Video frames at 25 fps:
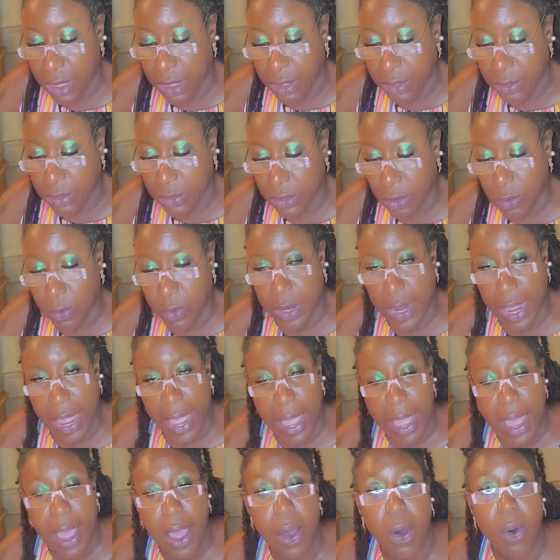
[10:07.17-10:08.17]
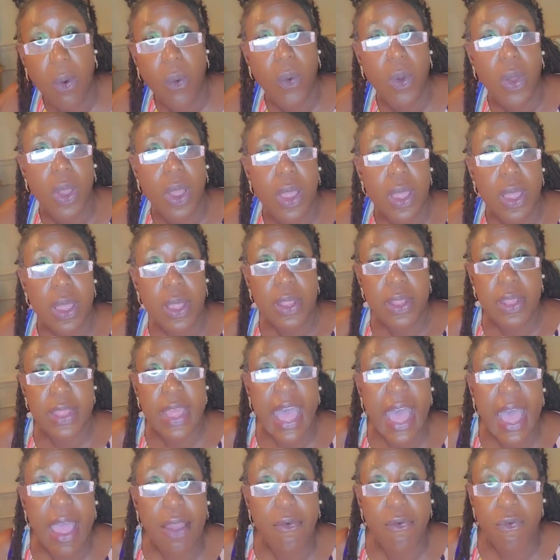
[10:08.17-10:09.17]
So now
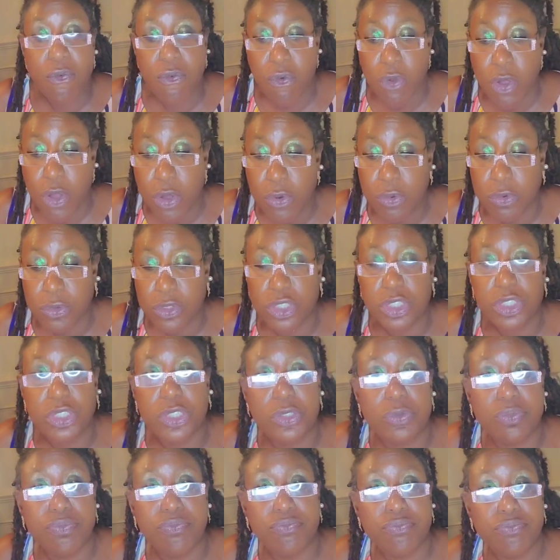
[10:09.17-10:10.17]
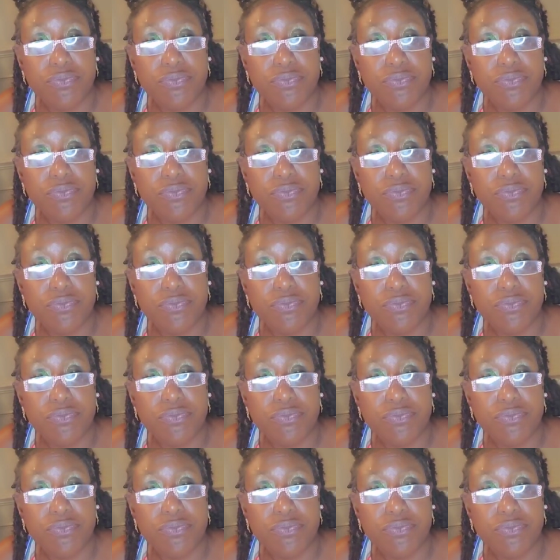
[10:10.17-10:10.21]
that roach